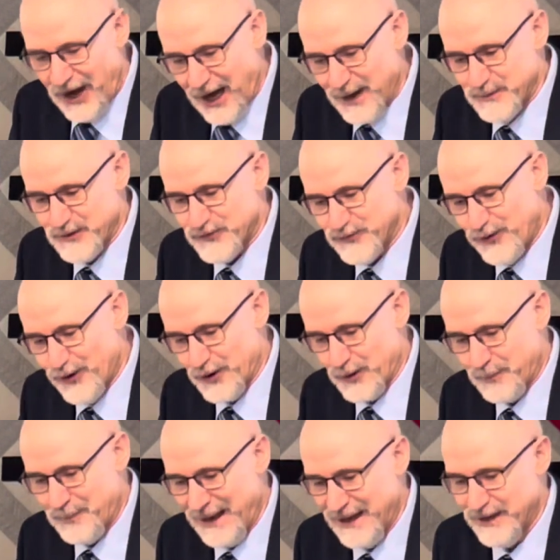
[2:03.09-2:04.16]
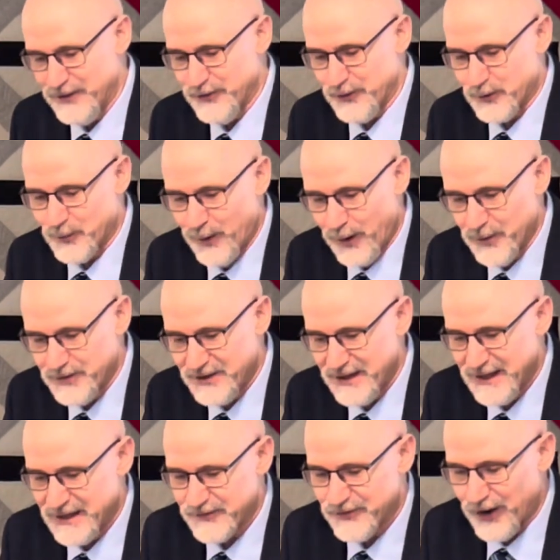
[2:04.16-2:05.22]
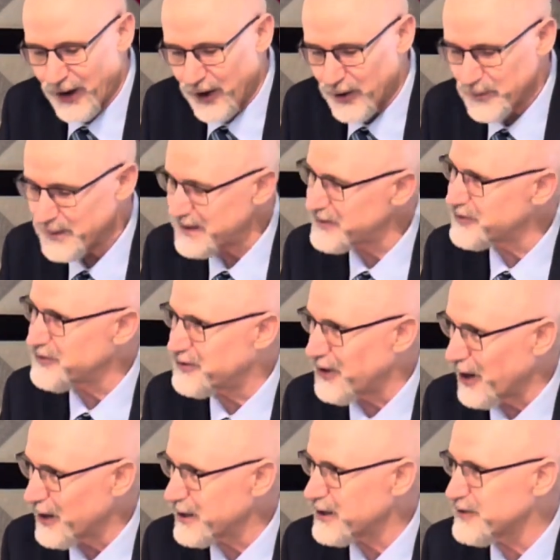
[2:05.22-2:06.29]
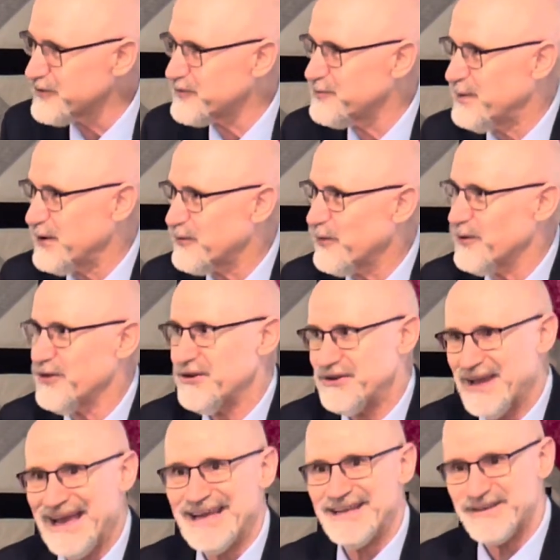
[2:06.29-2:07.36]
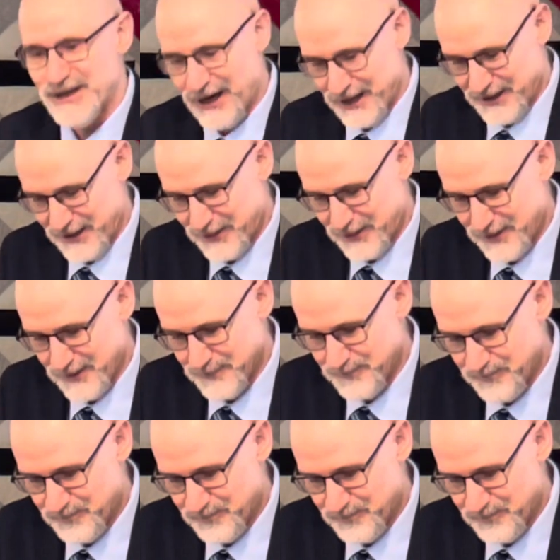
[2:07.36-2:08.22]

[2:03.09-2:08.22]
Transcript: Thomas Fuller penned the quote, "It's always darkest before the day dawneth."